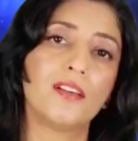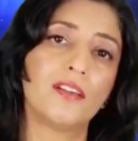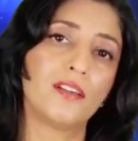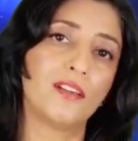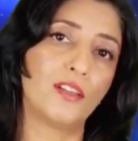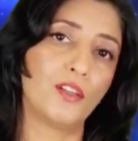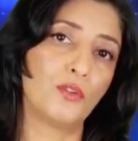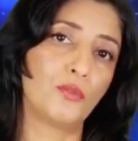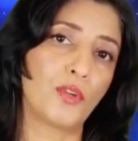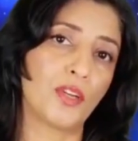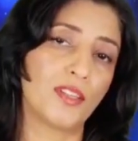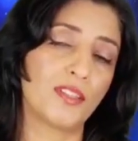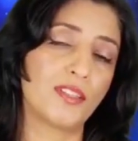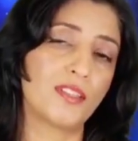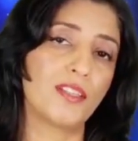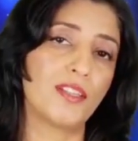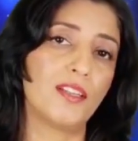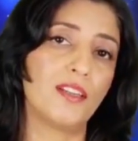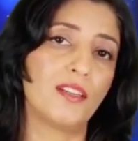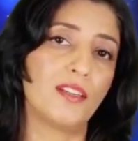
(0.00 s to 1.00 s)
you can
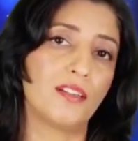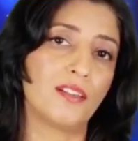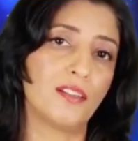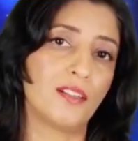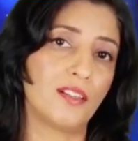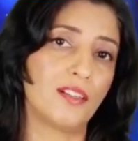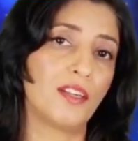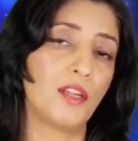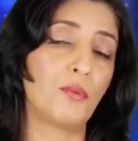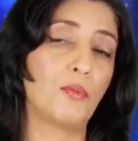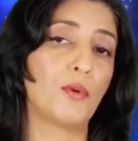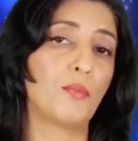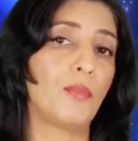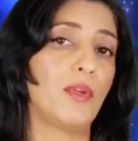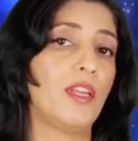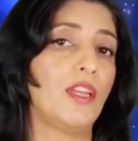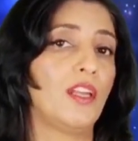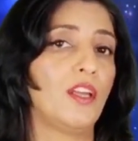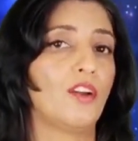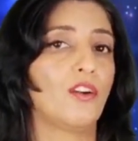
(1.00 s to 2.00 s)
see a deeper
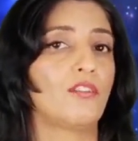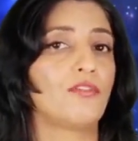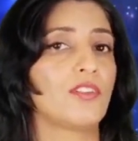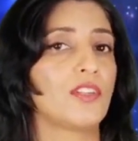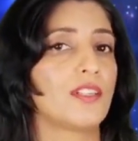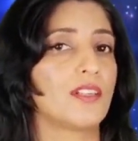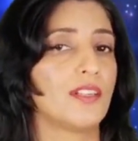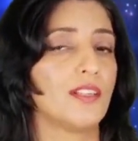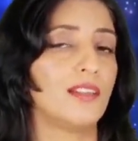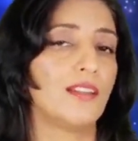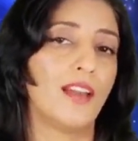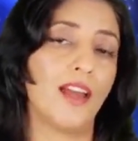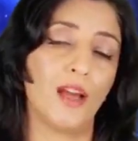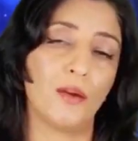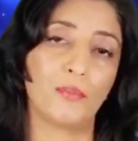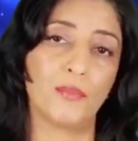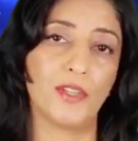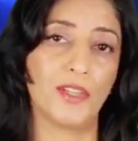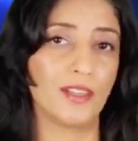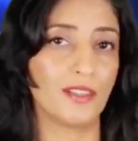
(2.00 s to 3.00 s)
meaning of it in
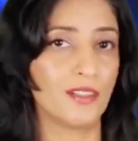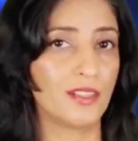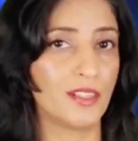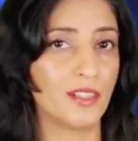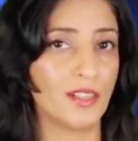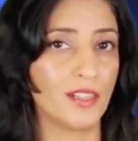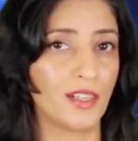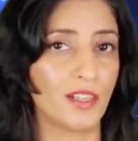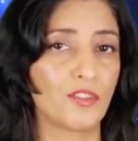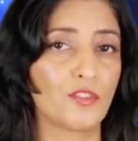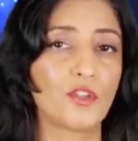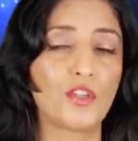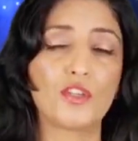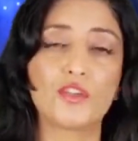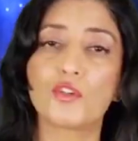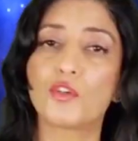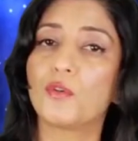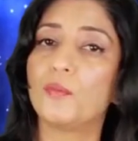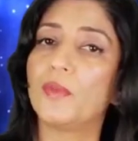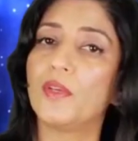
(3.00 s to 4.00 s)
happening in D10. So
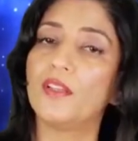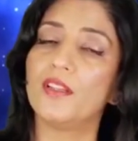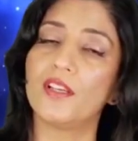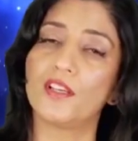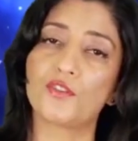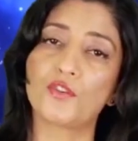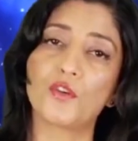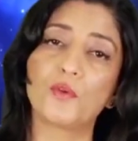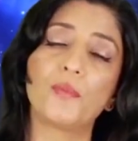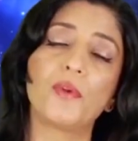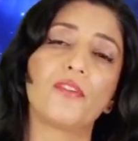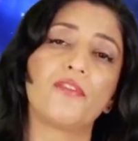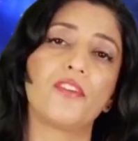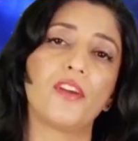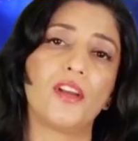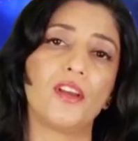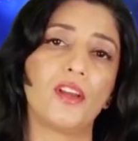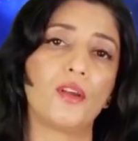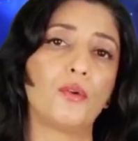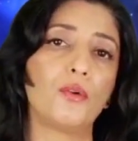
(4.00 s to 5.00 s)
there should be a
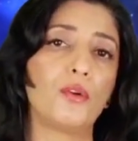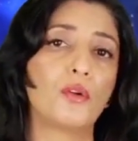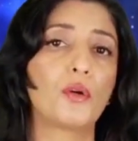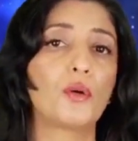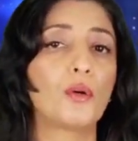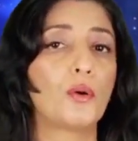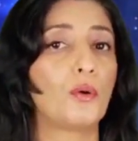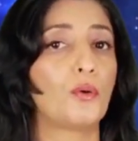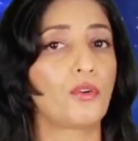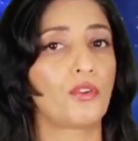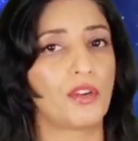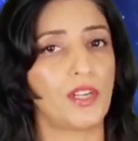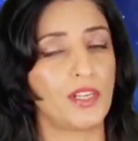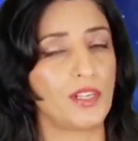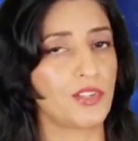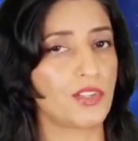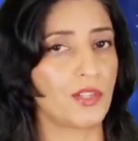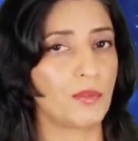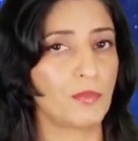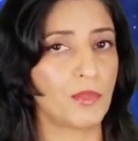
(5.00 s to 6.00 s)
very good
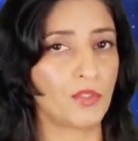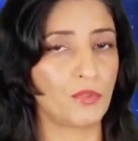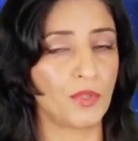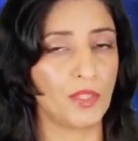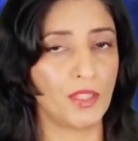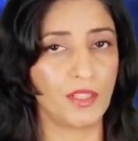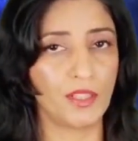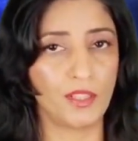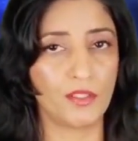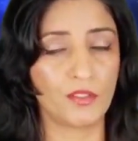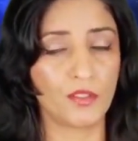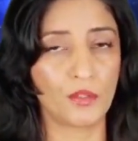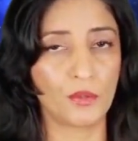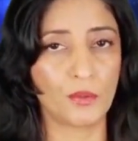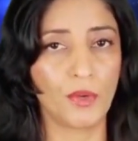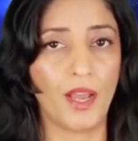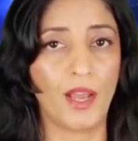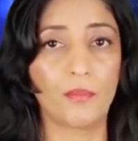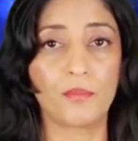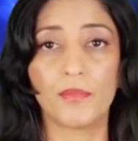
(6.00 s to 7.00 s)
correlation between these two
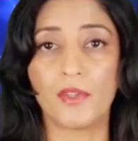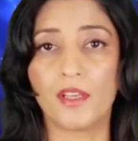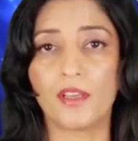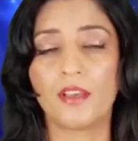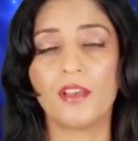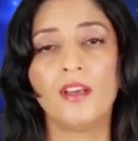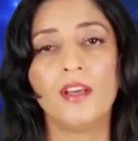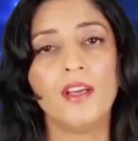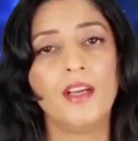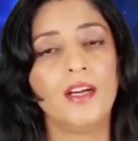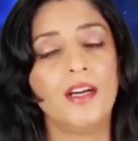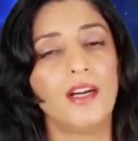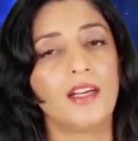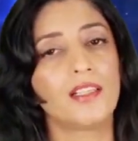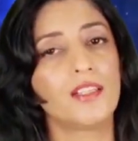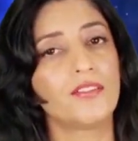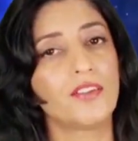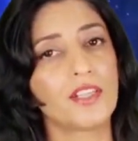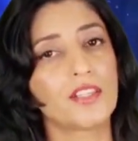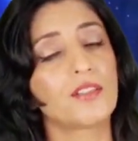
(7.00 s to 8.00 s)
happening.
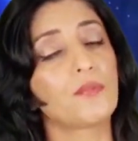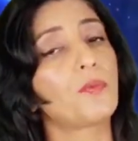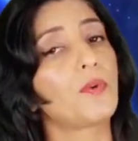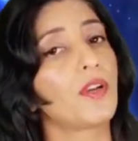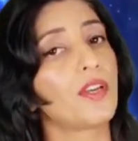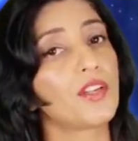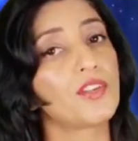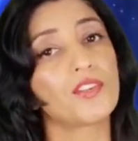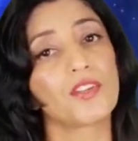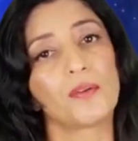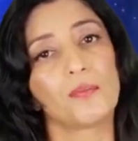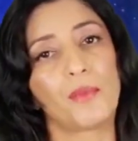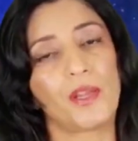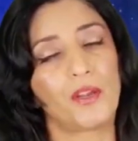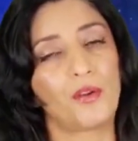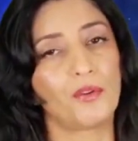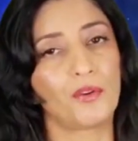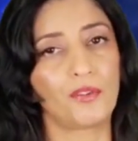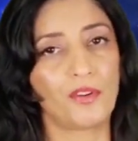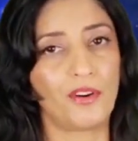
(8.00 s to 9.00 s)
Otherwise, the prediction may
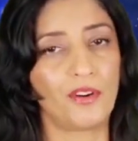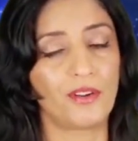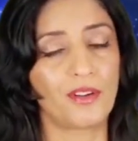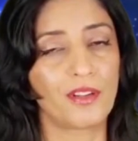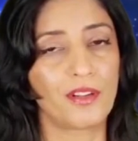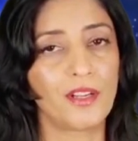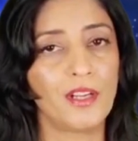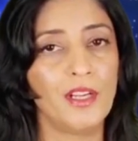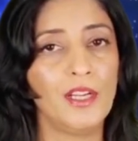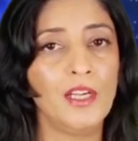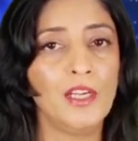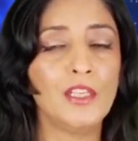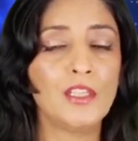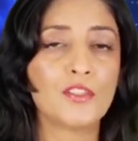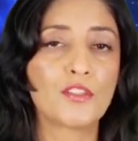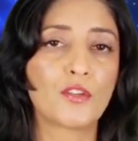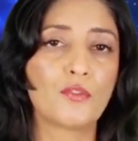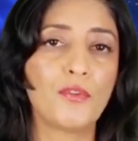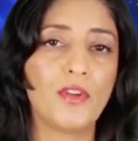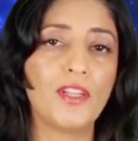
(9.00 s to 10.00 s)
go wrong.
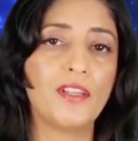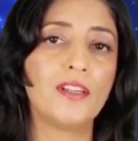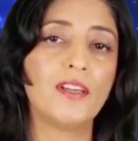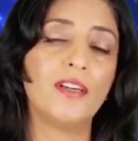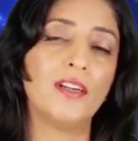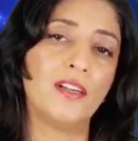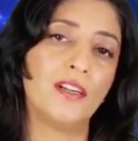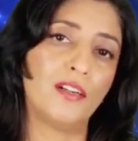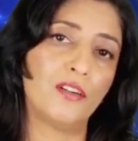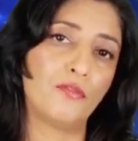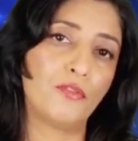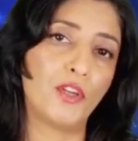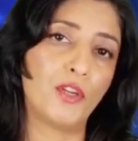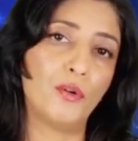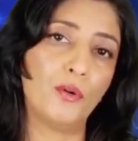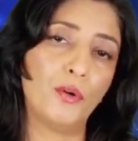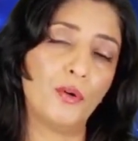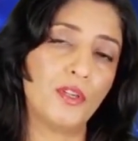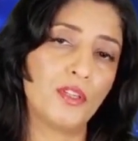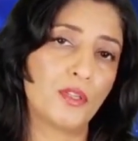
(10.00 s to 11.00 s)
So when we
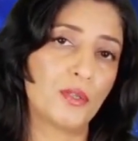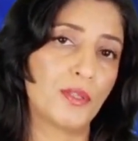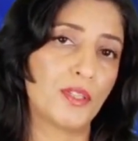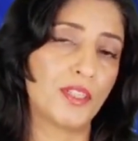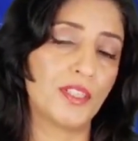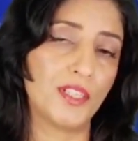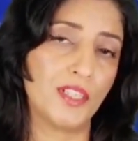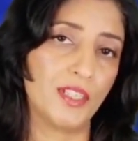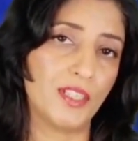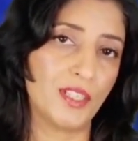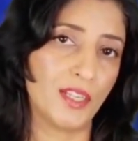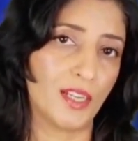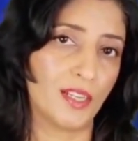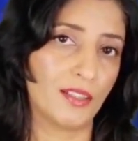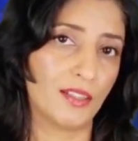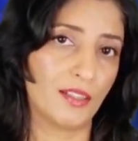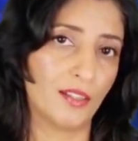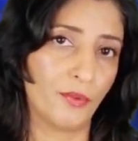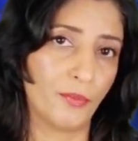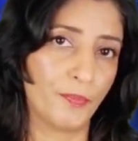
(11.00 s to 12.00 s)
go into the D10,